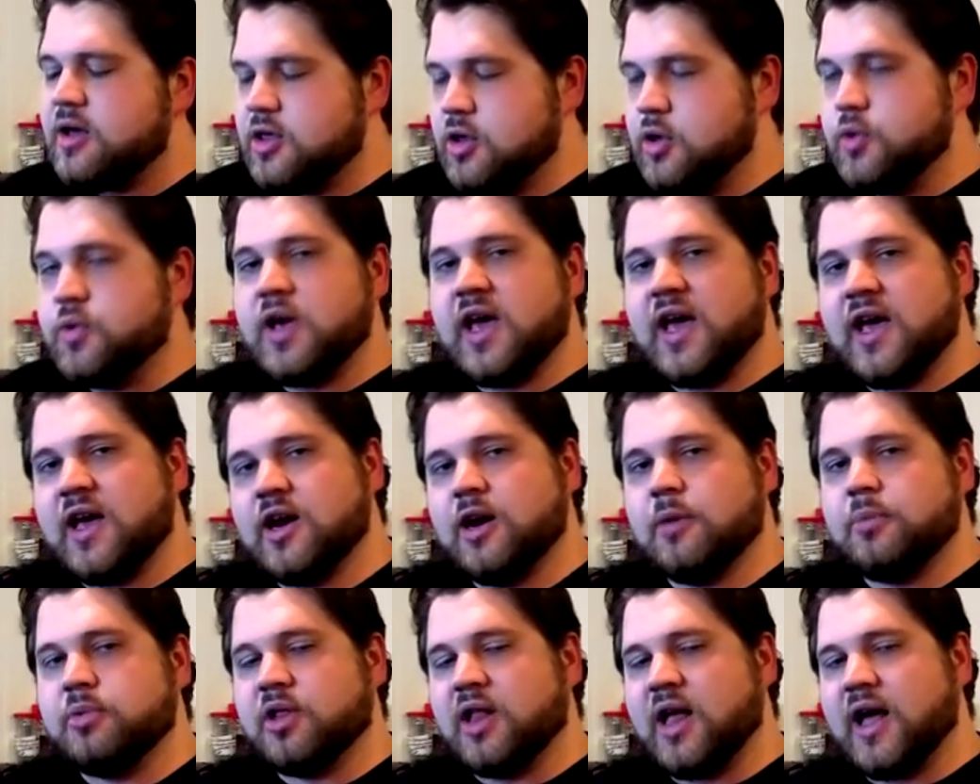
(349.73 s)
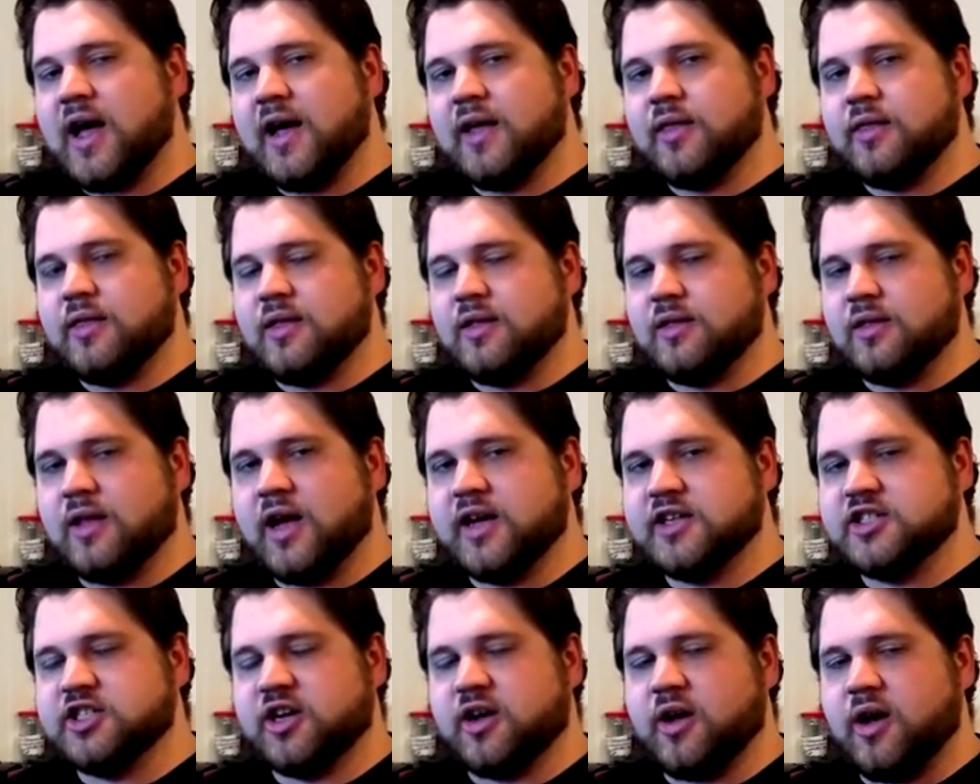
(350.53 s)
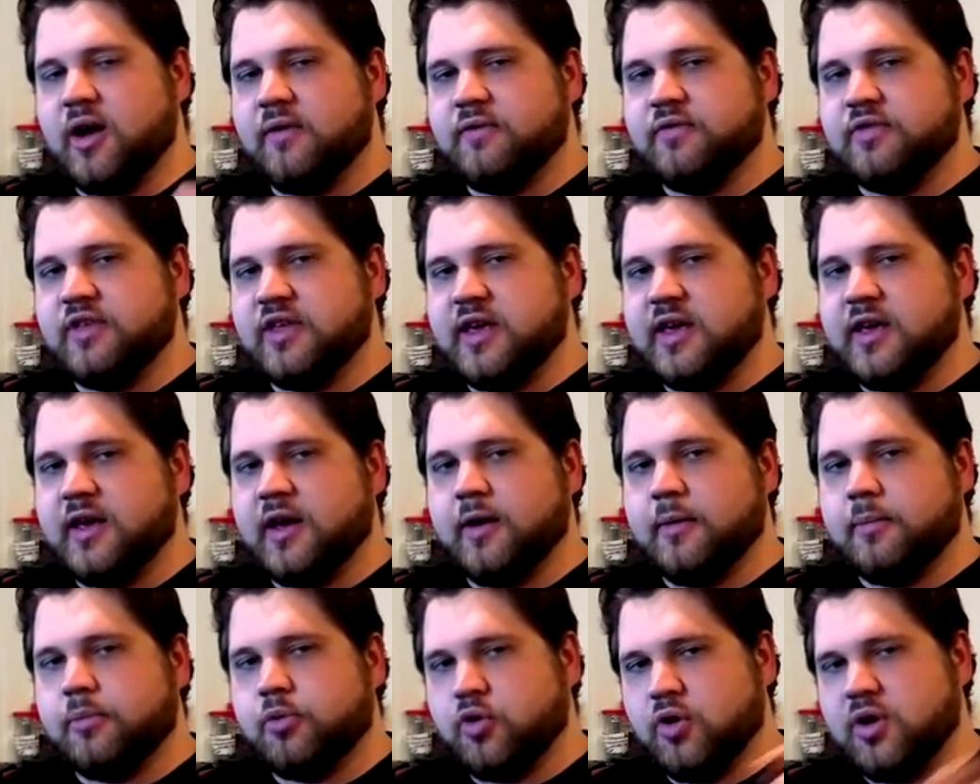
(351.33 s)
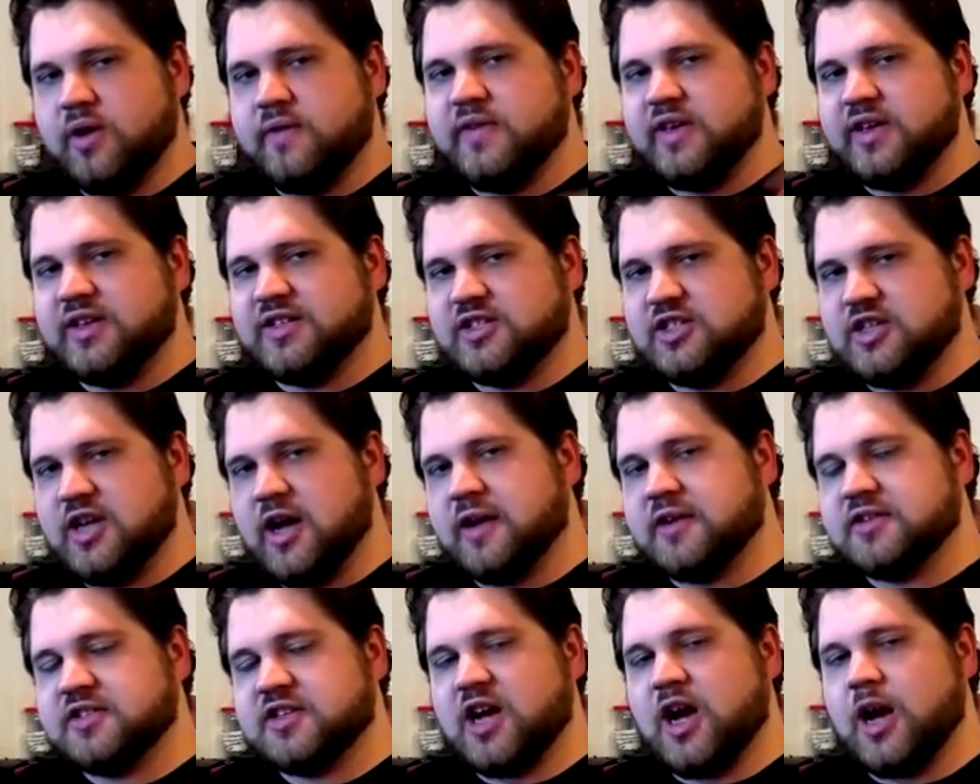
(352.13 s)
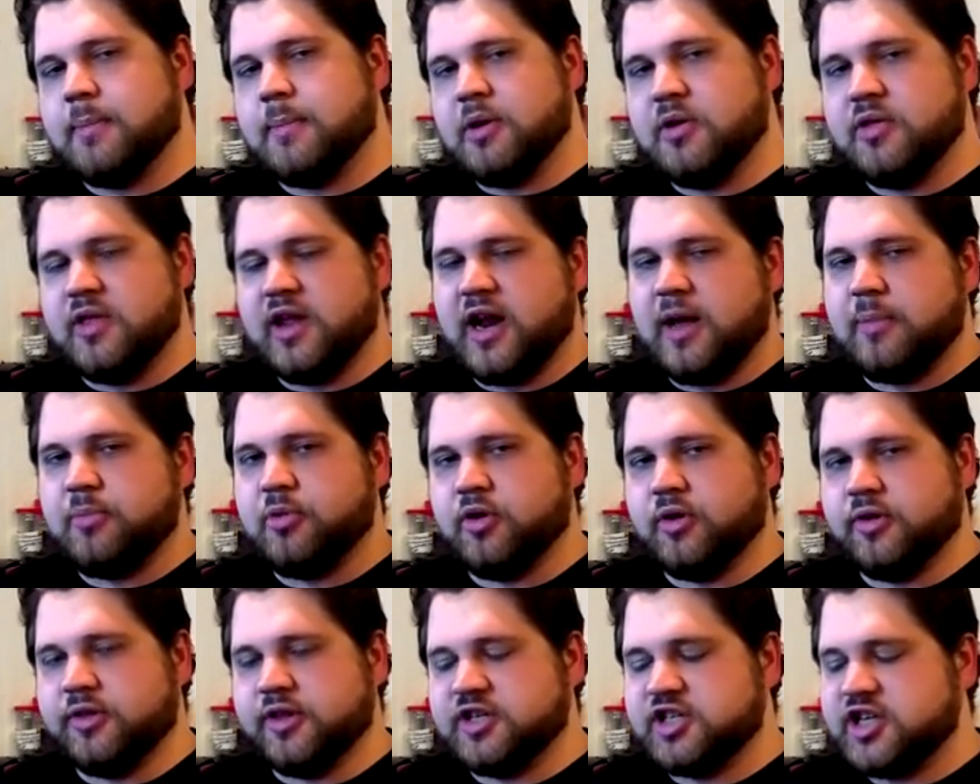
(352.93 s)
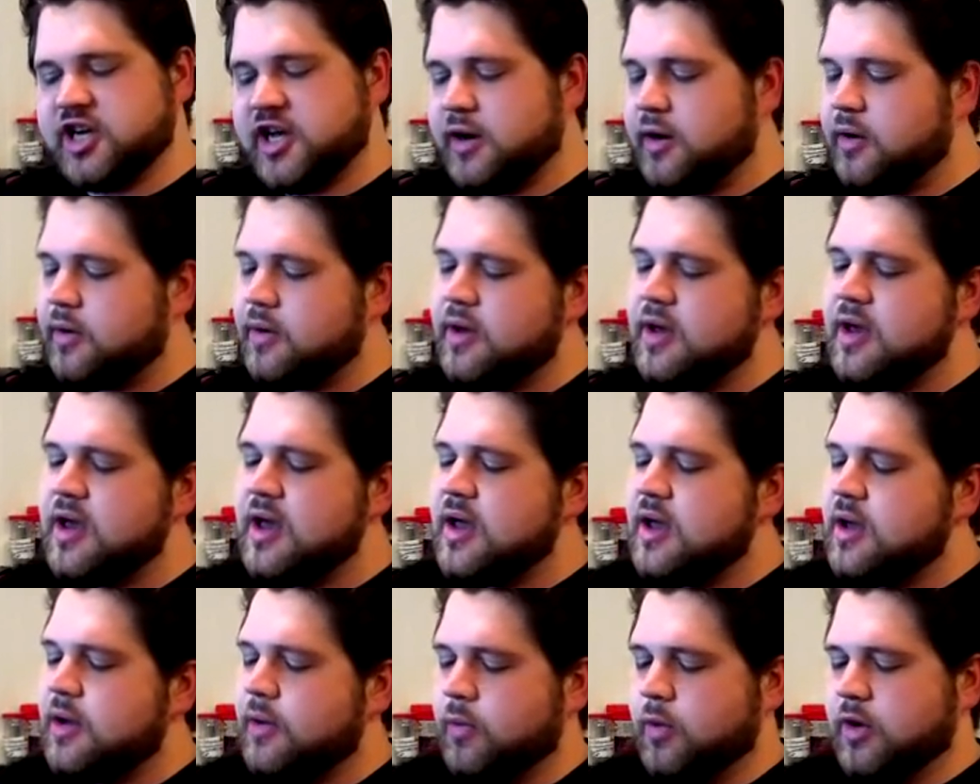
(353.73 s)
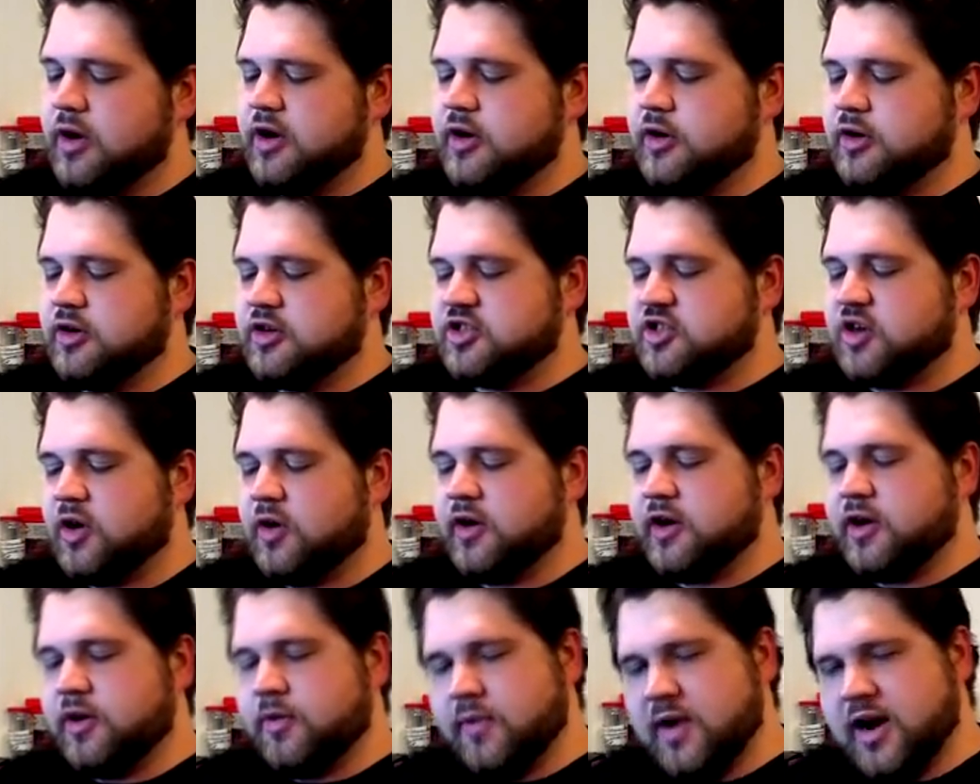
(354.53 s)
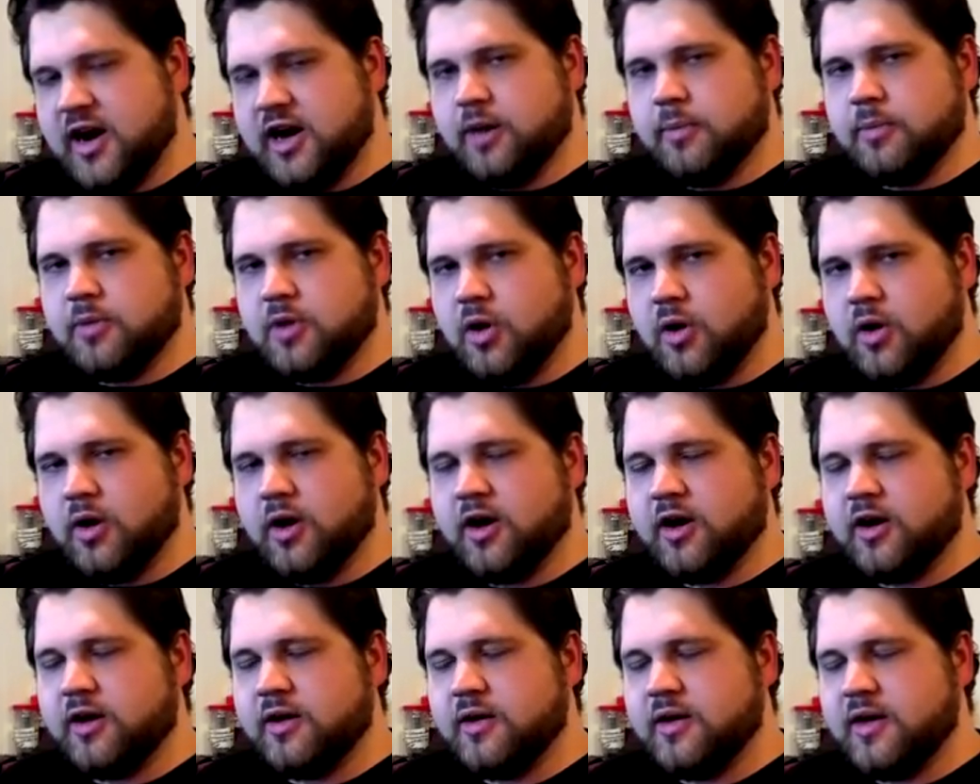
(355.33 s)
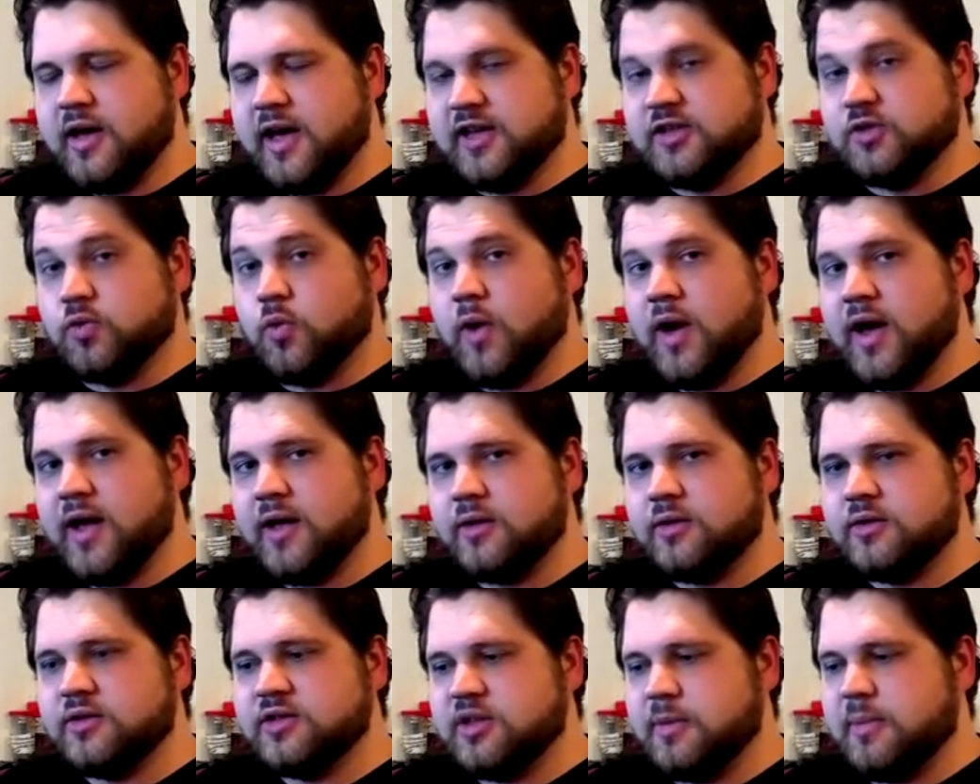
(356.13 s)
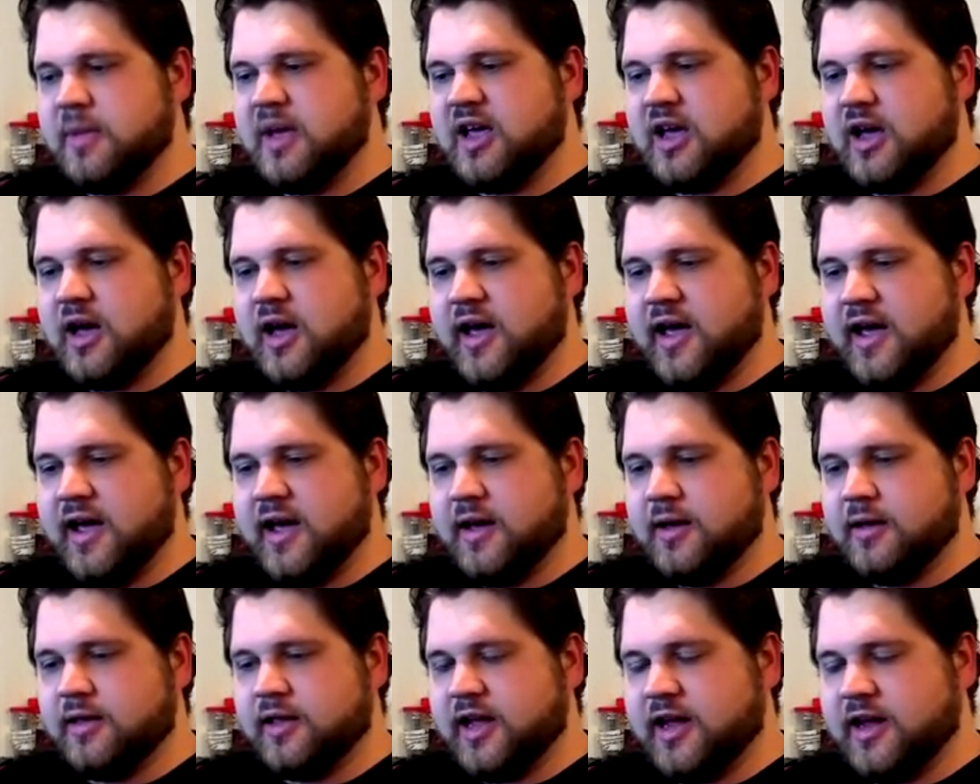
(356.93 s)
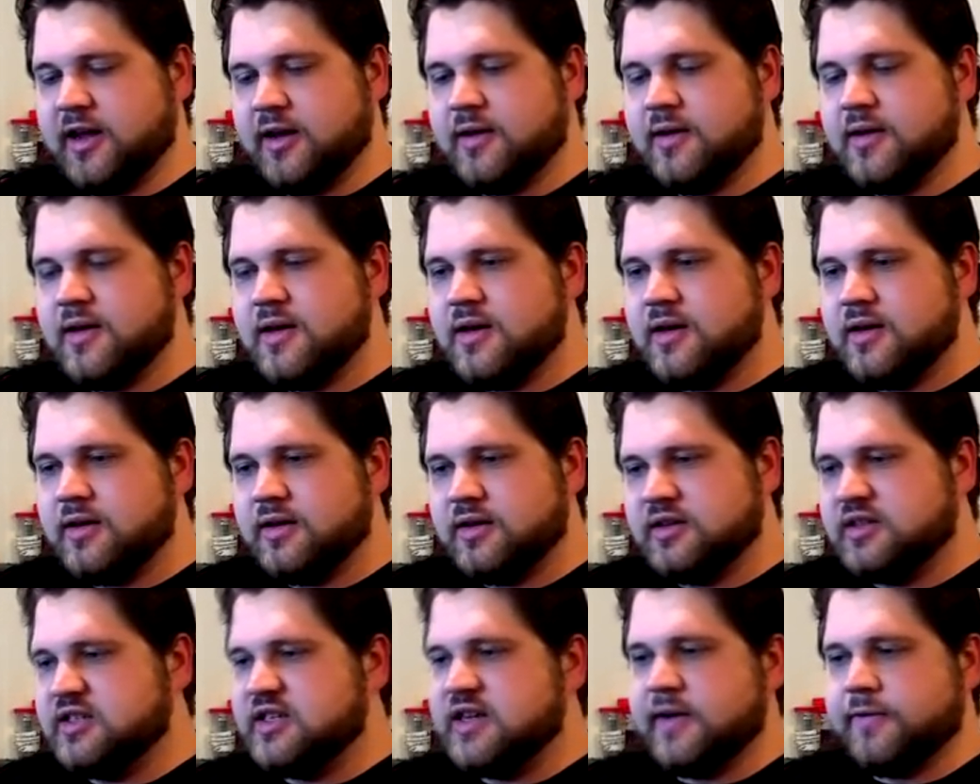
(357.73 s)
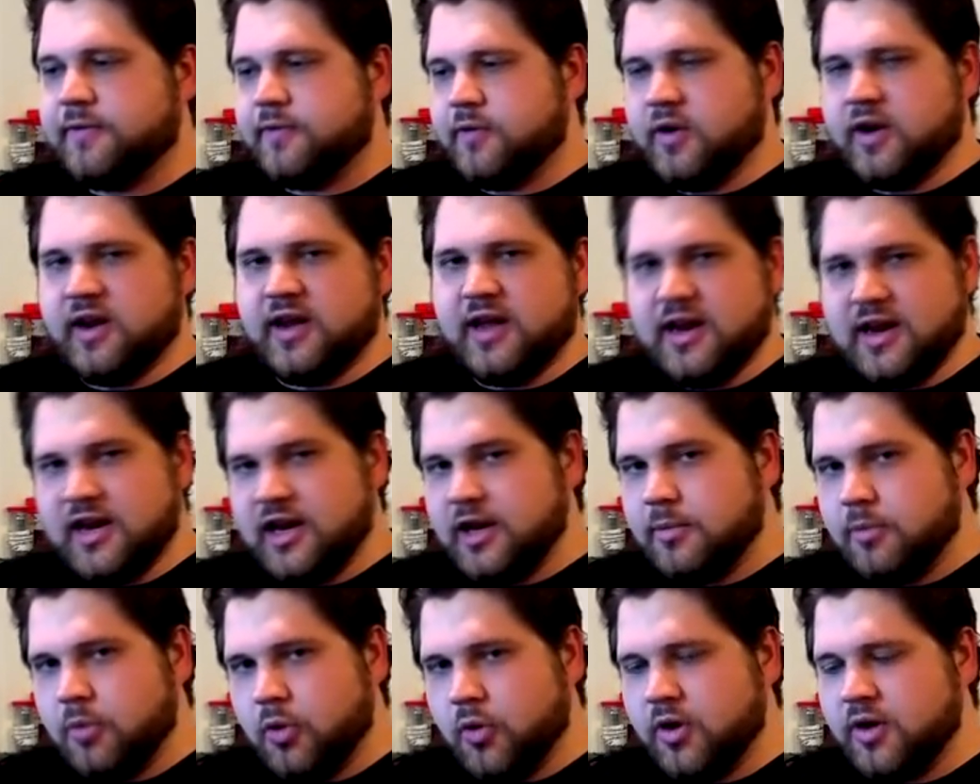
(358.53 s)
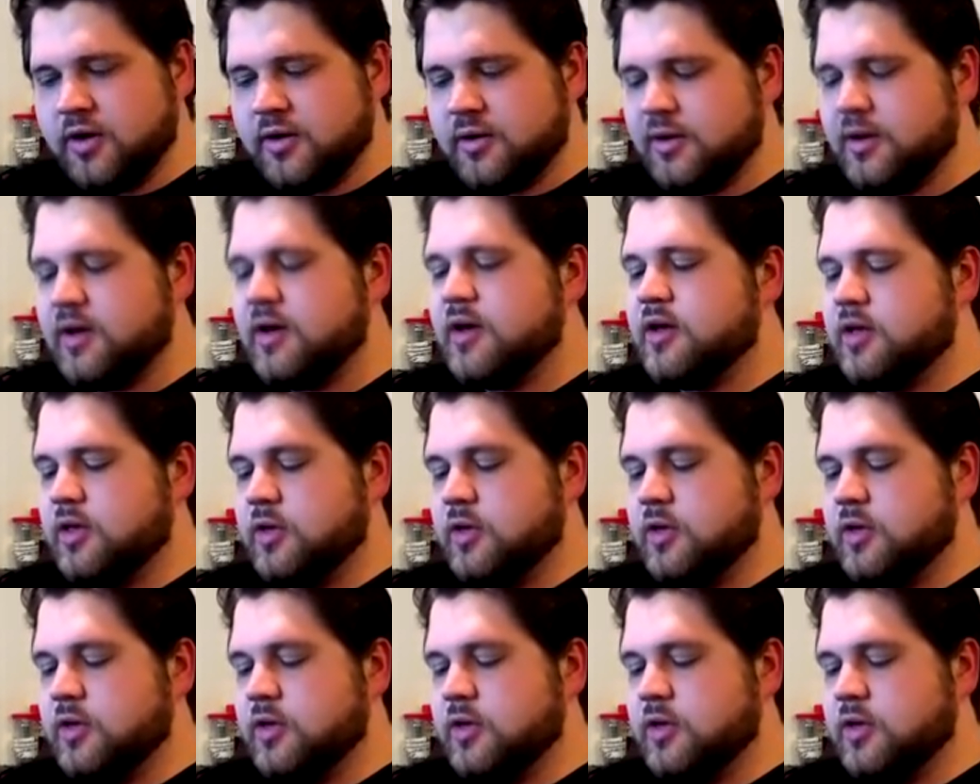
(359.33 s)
You can apply the logic of the previous Ducks combo that I put on the channel, where you're discarding a random card as well to make a, like, differing ending board.